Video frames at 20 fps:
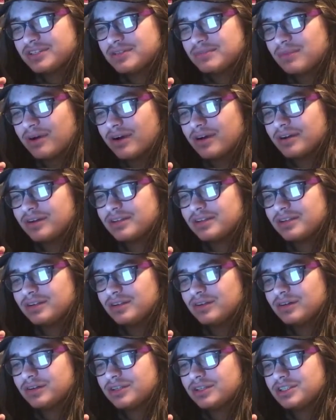Mark
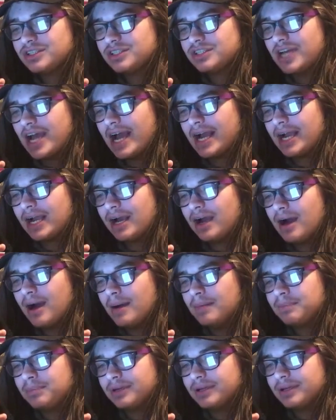looks Jack
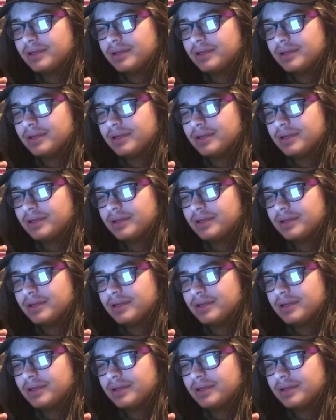up